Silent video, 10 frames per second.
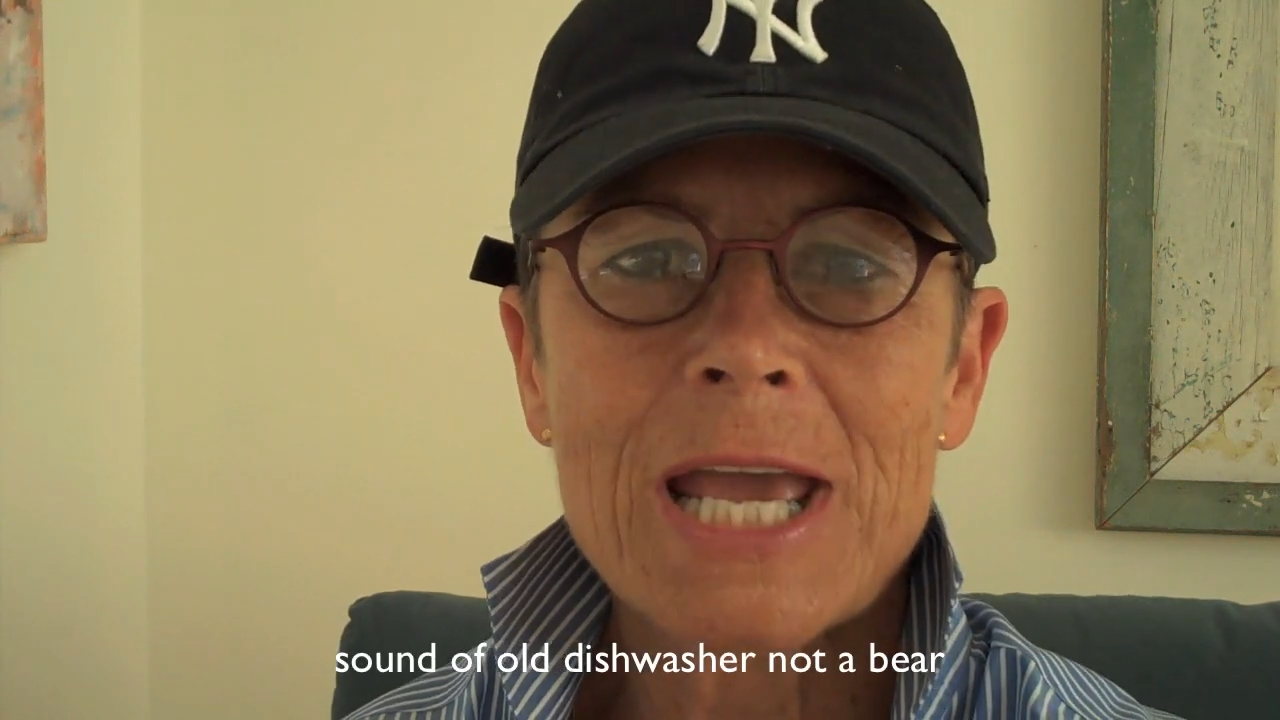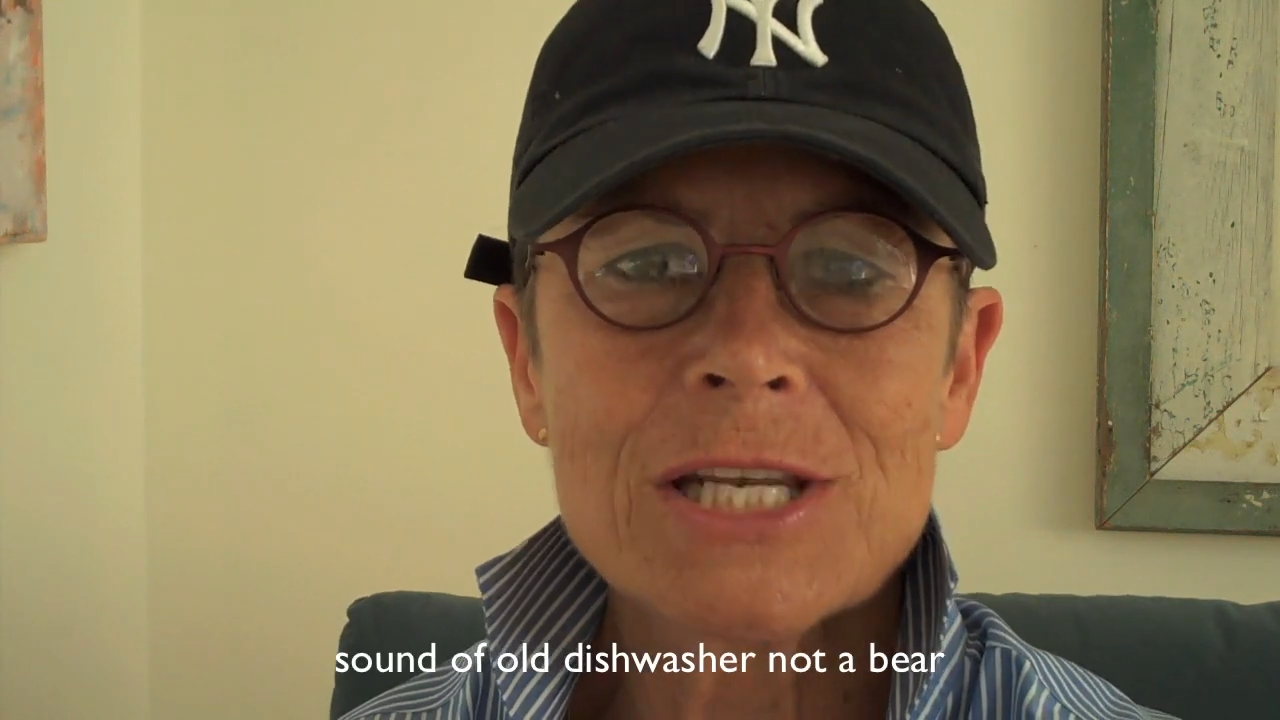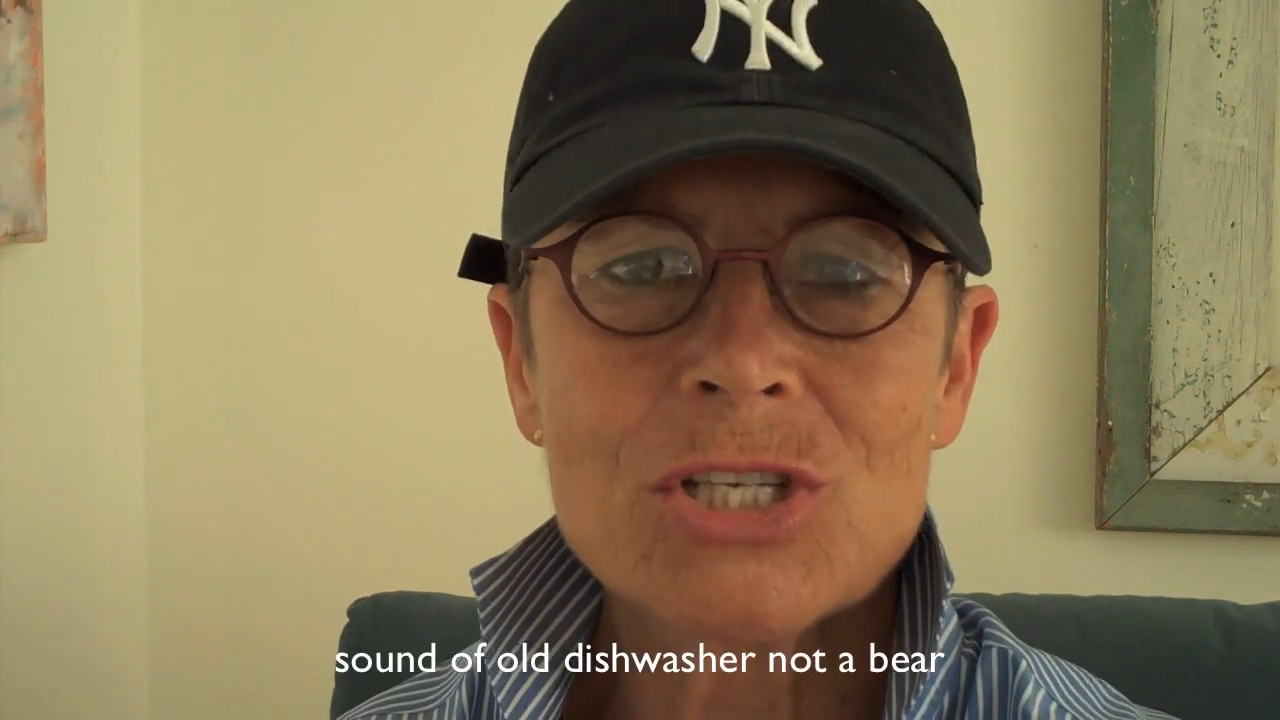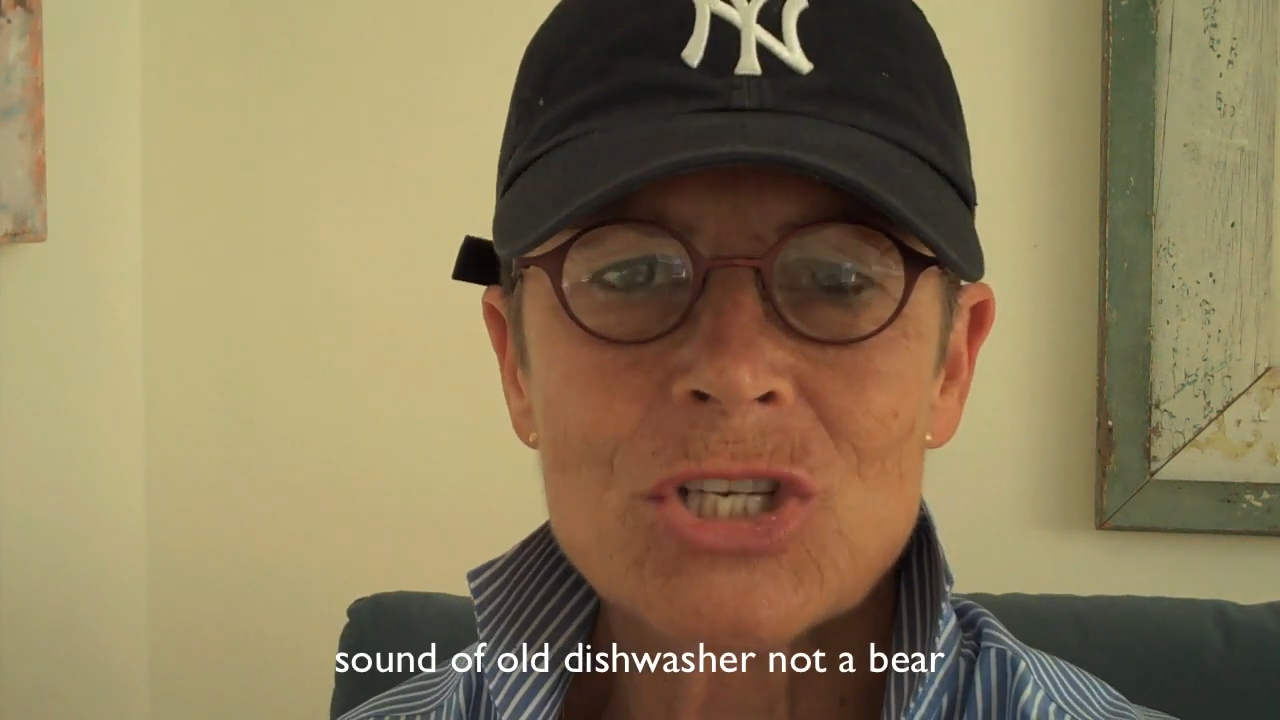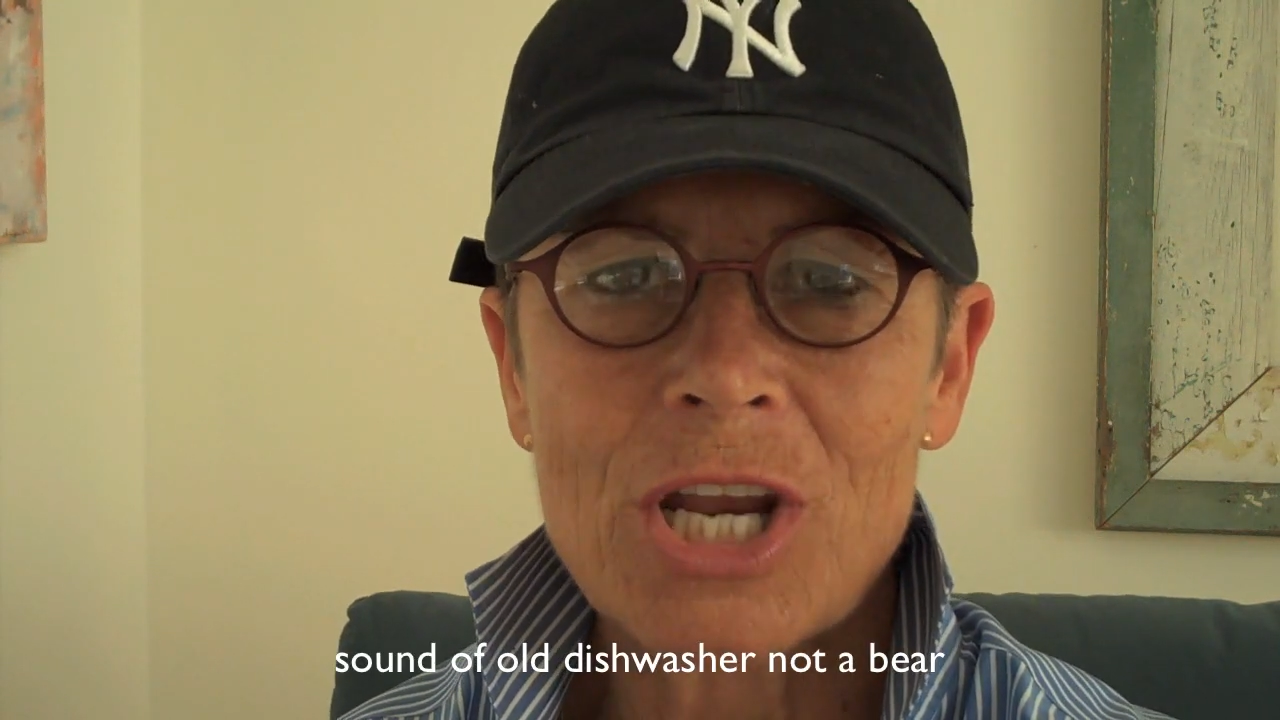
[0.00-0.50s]

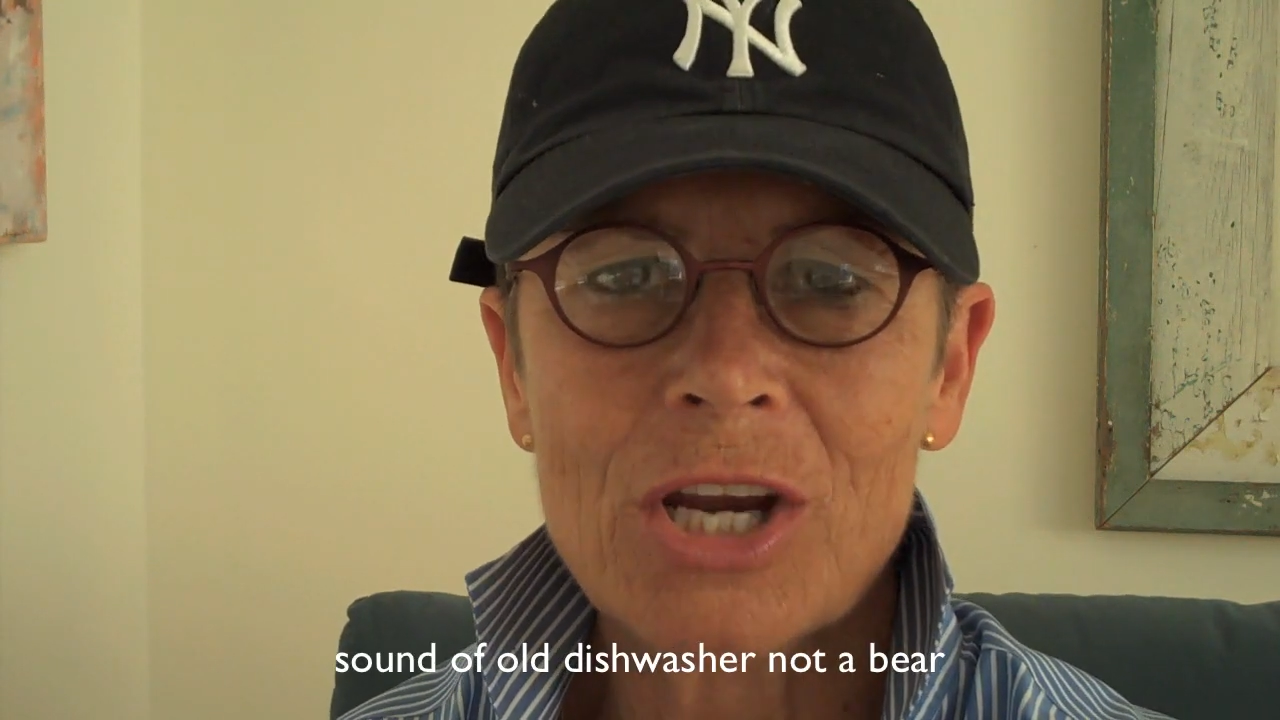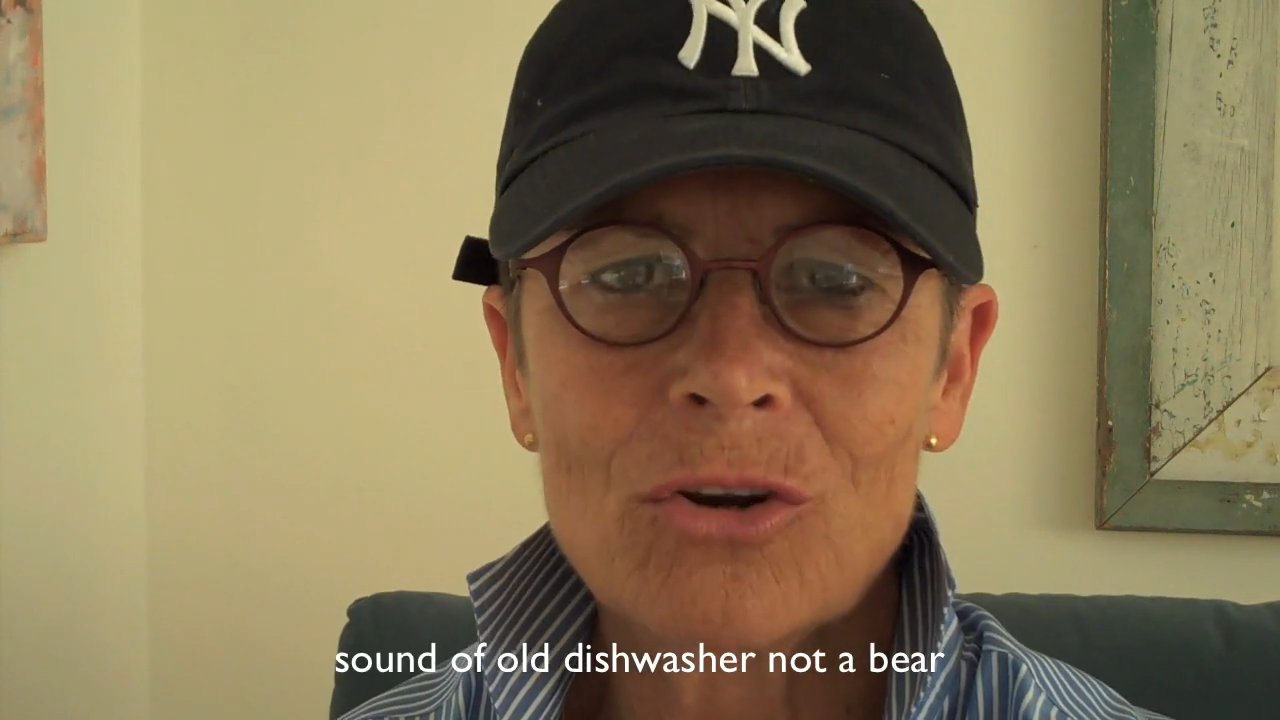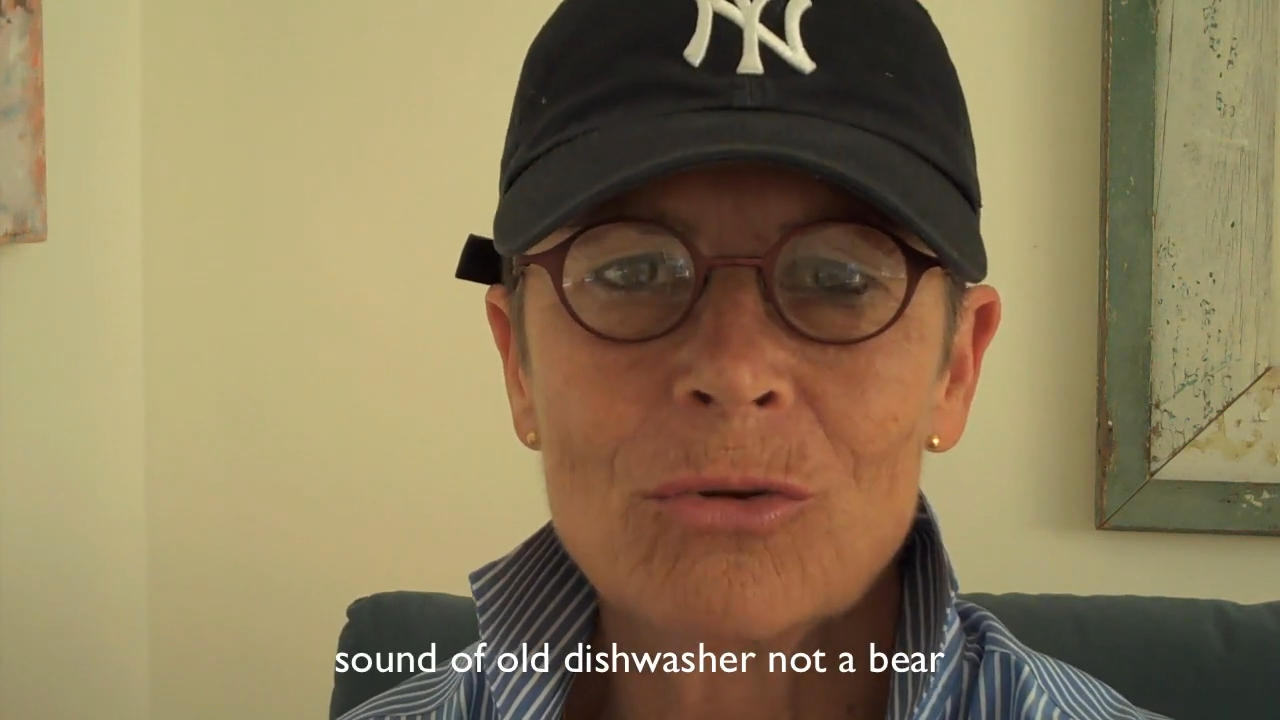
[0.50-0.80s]
and Cher,